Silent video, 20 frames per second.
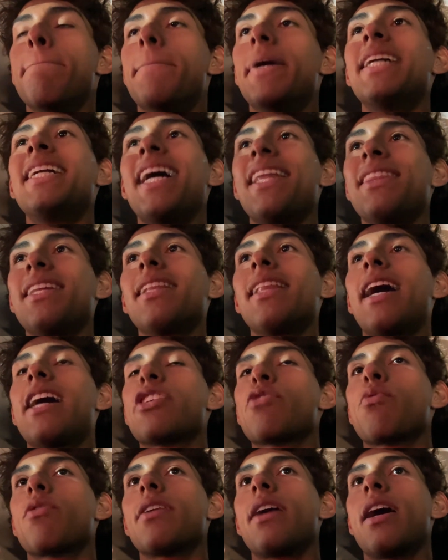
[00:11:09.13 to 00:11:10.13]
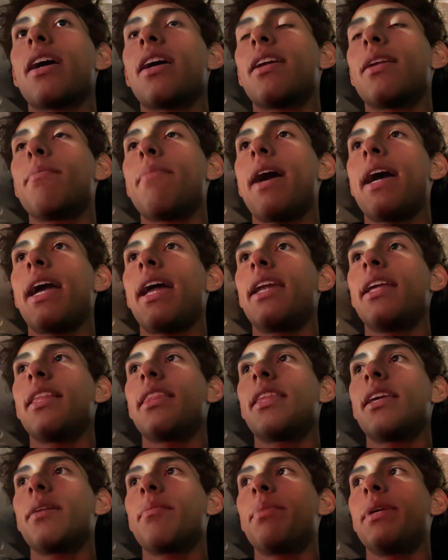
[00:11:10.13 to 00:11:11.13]
But nonetheless, we're not gonna buy
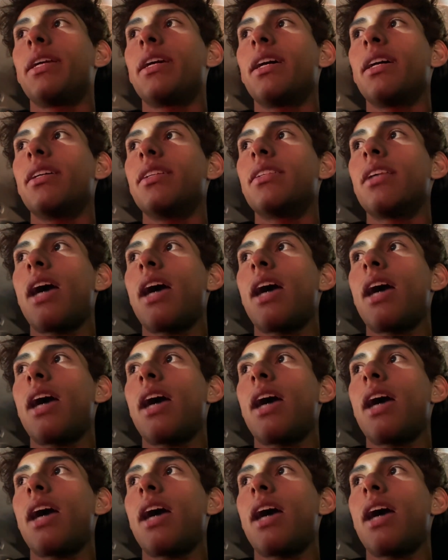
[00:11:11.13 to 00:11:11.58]
anything because